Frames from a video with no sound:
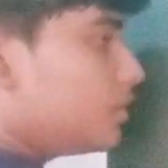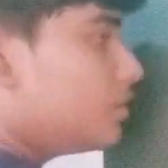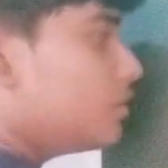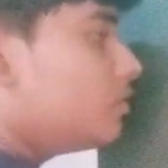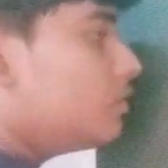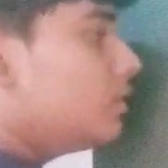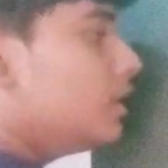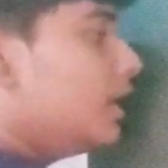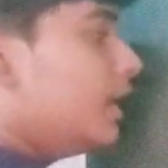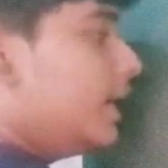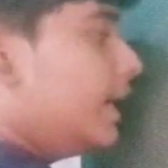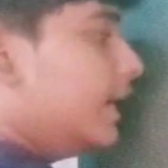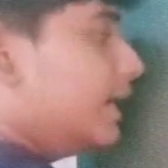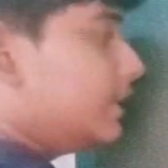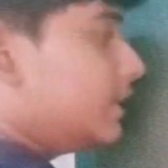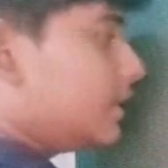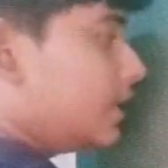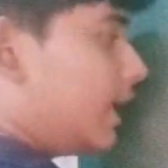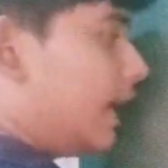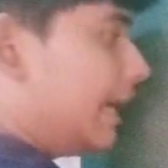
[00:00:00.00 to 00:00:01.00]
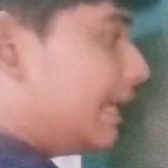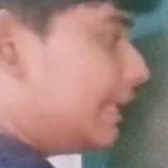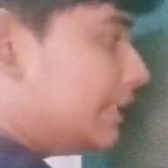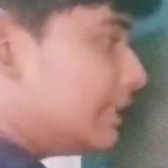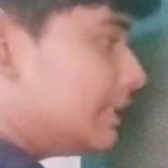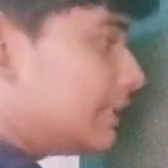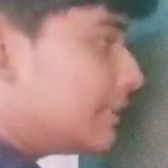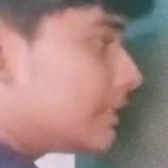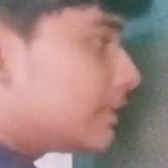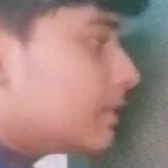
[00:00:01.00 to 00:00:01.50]
true, it
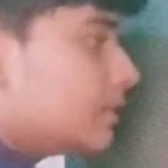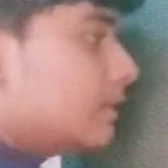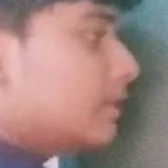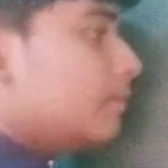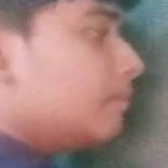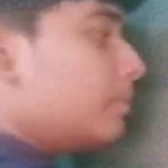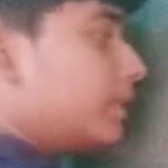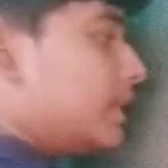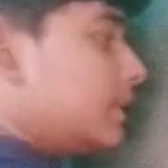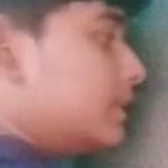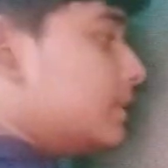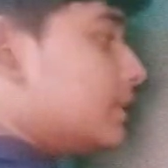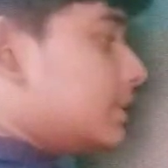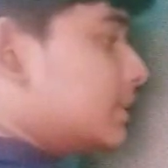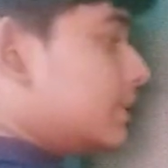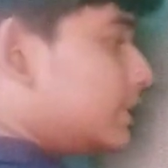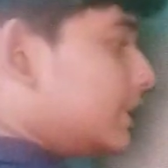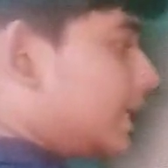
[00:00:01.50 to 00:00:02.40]
else prints the